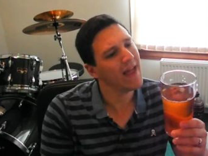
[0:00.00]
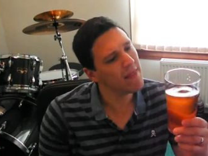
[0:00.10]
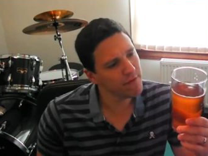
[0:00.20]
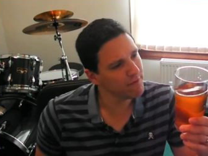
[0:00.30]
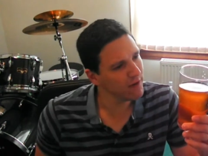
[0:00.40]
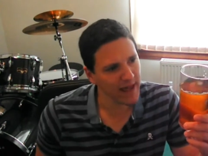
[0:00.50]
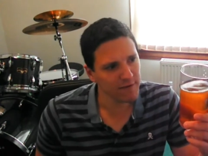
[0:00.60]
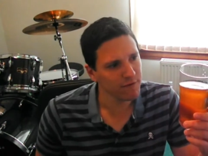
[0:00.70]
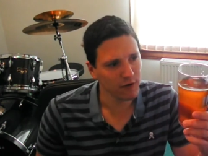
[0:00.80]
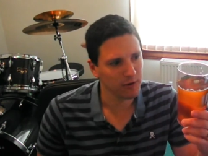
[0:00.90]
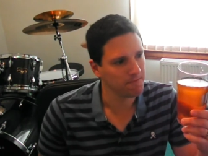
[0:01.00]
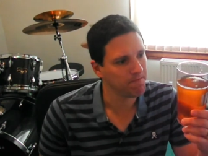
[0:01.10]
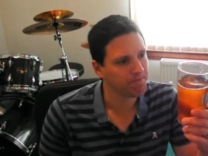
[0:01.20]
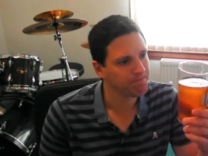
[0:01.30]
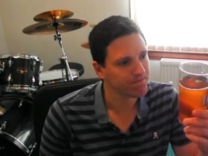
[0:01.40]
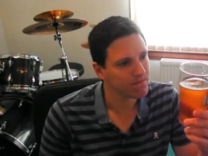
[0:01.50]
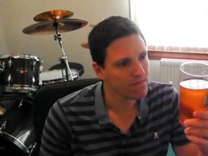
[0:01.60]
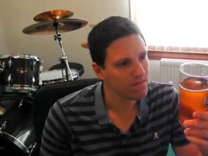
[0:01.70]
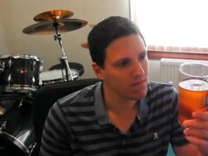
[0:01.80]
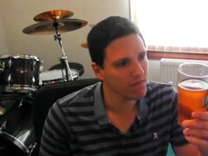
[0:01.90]
And the flavor,
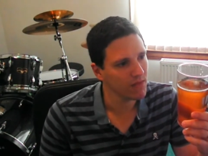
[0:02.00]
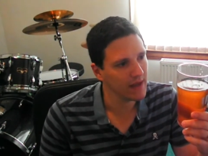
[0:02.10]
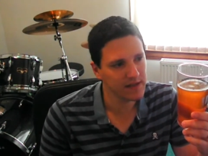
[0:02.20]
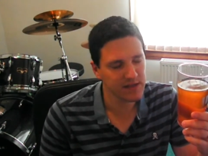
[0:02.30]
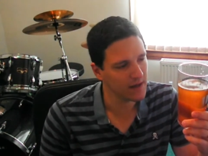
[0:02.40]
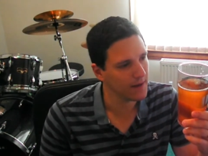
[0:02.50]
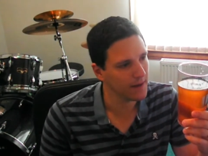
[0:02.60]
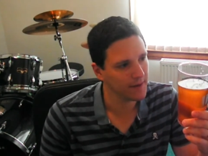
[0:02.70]
it's